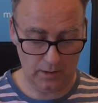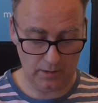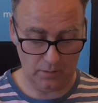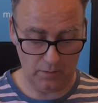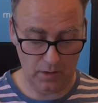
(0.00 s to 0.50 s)

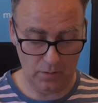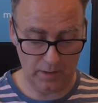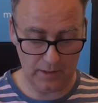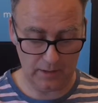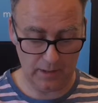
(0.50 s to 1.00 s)
don't know what it
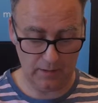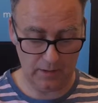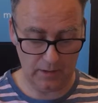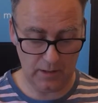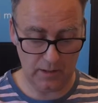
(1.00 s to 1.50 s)
is here
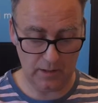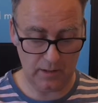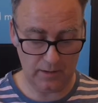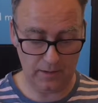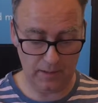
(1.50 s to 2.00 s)
actually. I
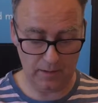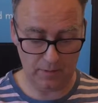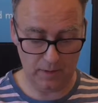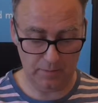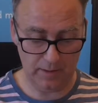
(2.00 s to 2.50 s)
think it
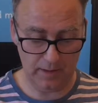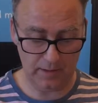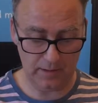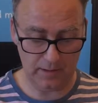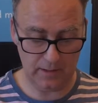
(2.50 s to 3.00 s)
might be that.